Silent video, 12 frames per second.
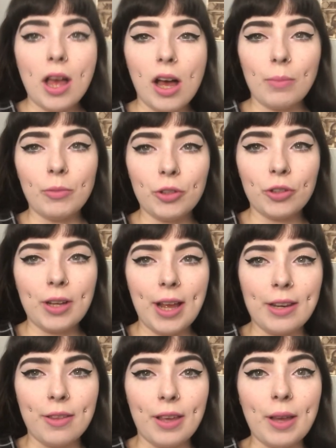I'm not doing
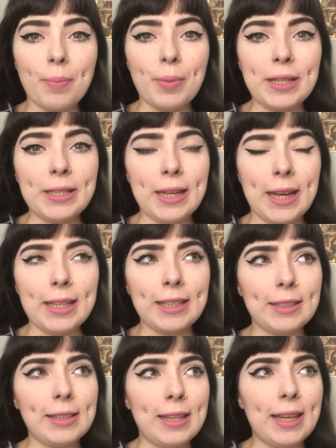anything
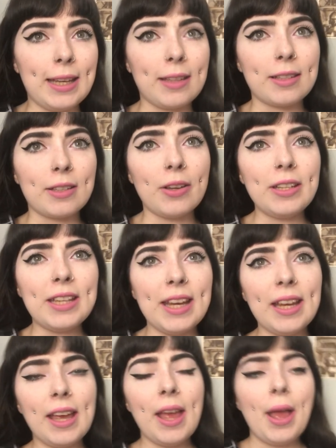particularly
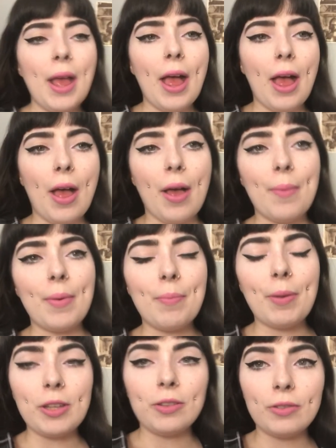exciting um,
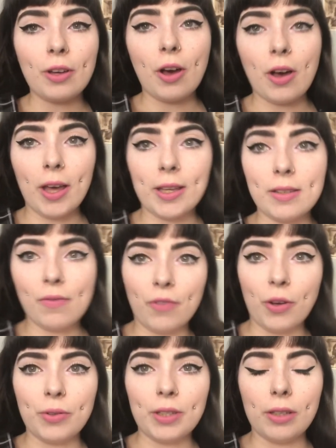but you guys
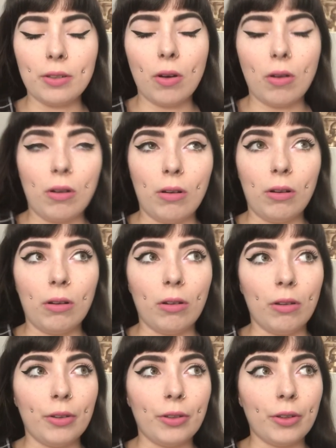voted
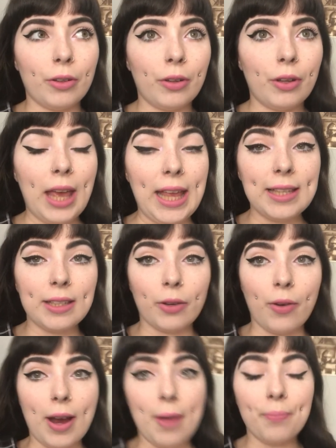on
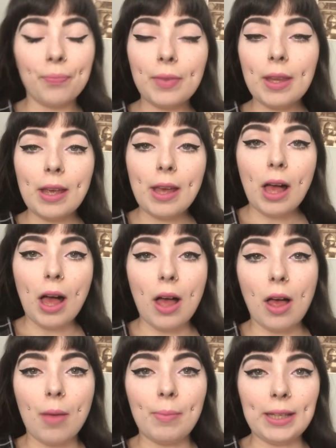Instagram
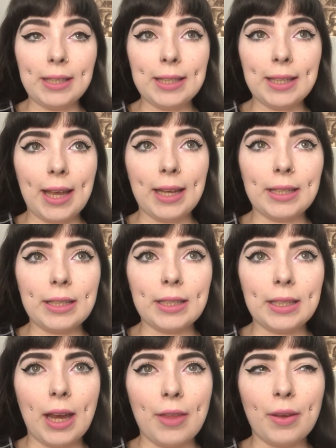um, and said
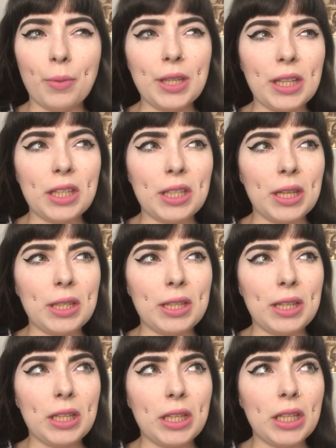I think it was like
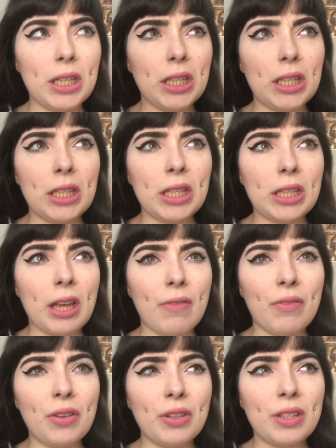
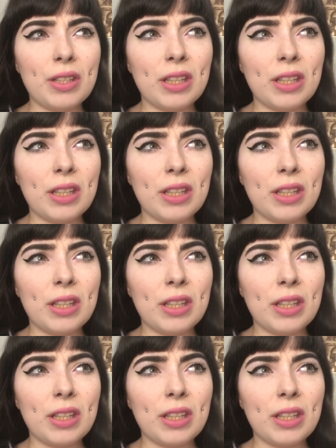67